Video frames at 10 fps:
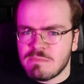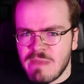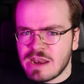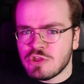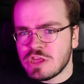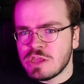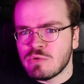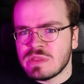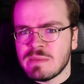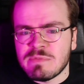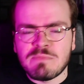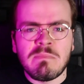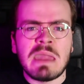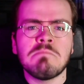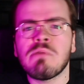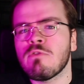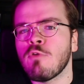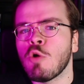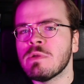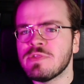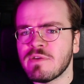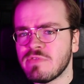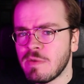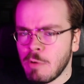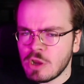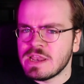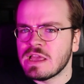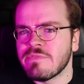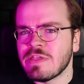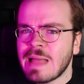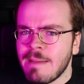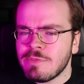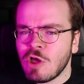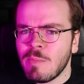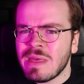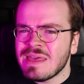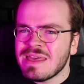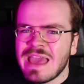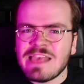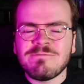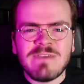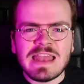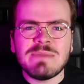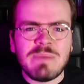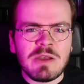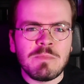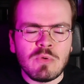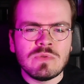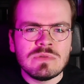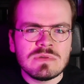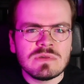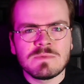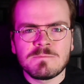your managerial team's mime performance of the pointing of the laptop, it's very bare bones.